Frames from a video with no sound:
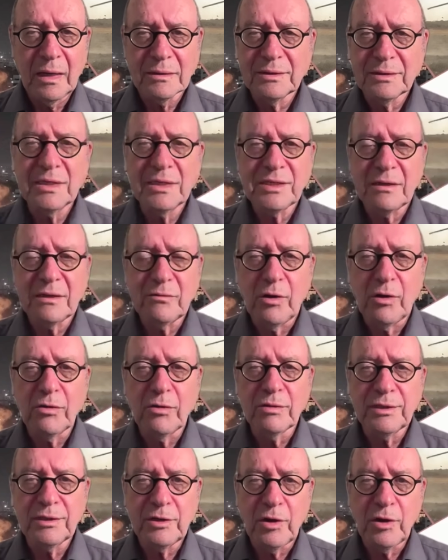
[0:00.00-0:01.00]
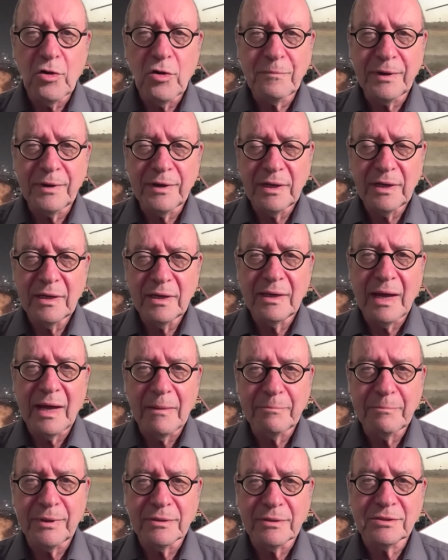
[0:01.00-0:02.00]
These are only opening
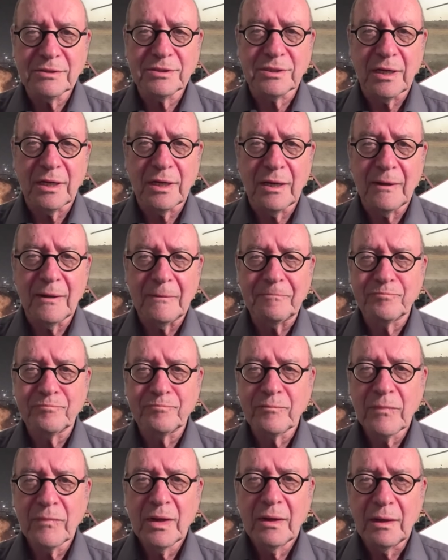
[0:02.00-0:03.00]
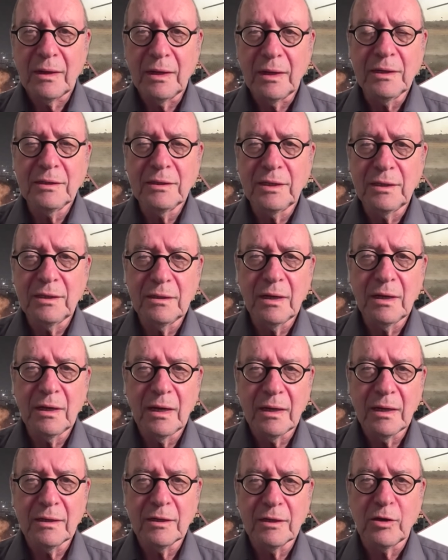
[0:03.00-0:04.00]
gambits in
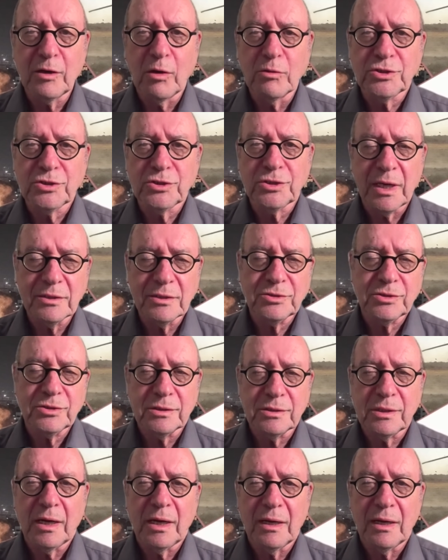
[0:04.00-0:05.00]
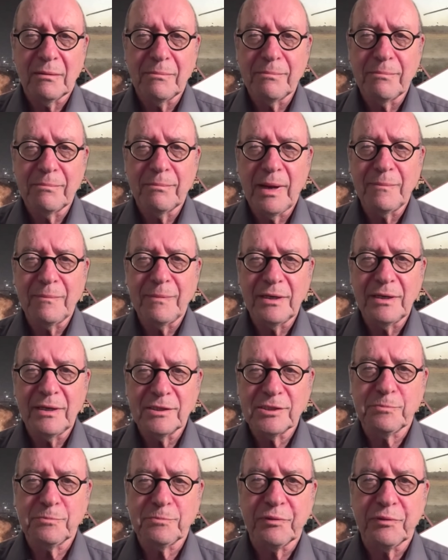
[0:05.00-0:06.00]
the negotiations. Maybe
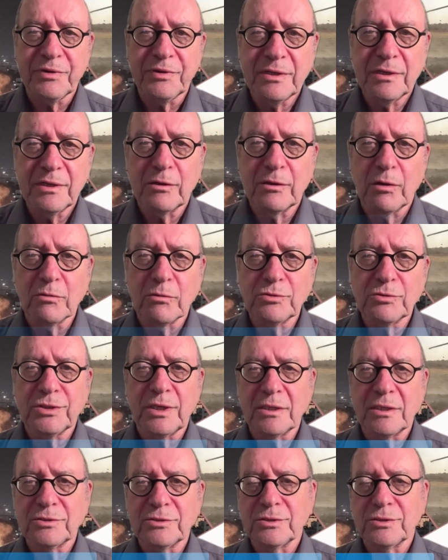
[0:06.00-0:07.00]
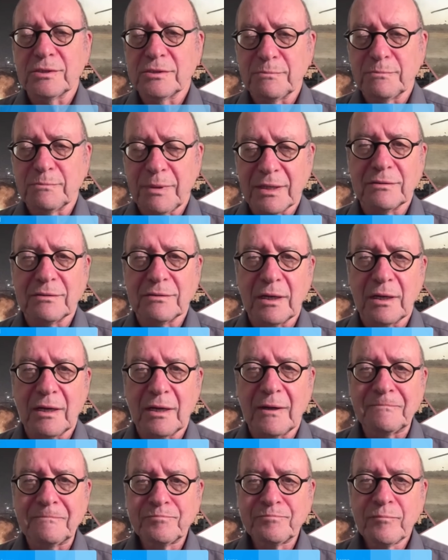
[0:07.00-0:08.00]
it's pre-negotiations, but
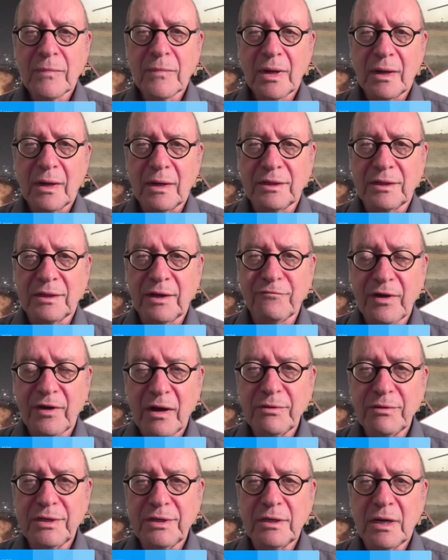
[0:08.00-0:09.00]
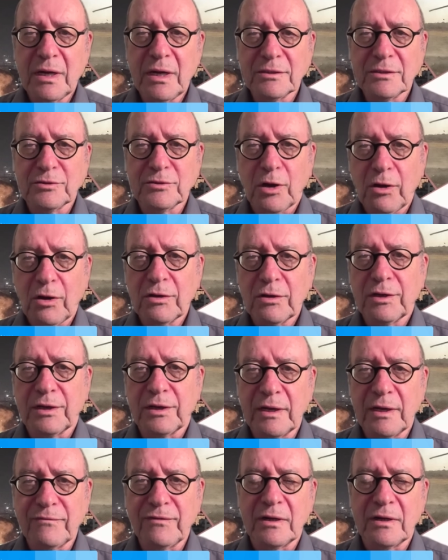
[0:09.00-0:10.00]
the very talk,
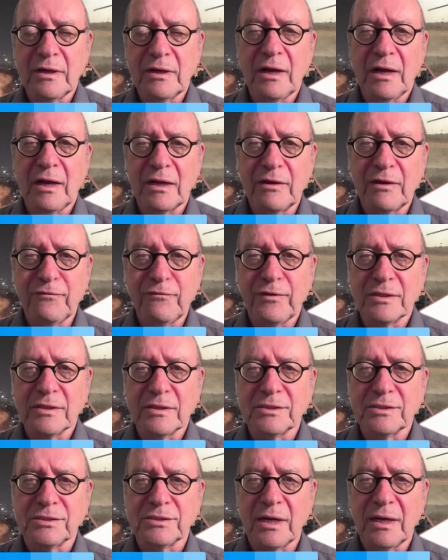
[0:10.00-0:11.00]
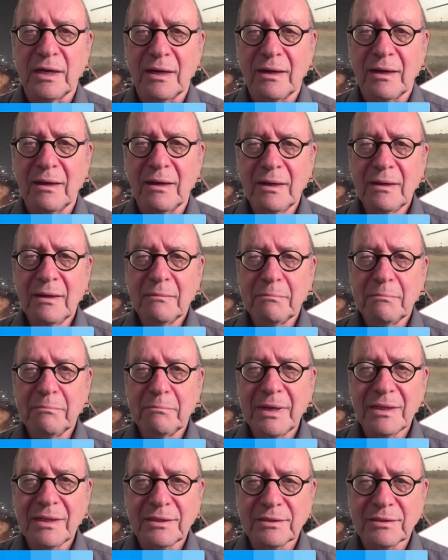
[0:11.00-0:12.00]
even if it's
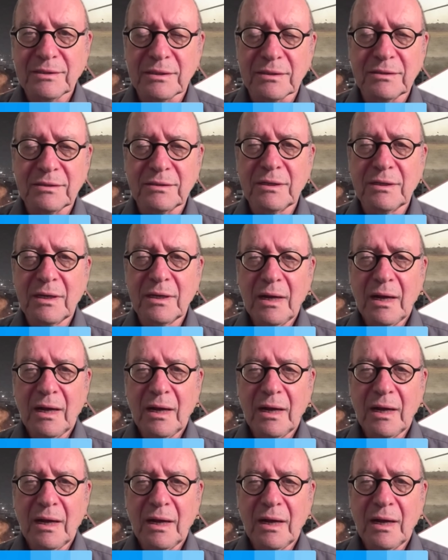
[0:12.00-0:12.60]
militant,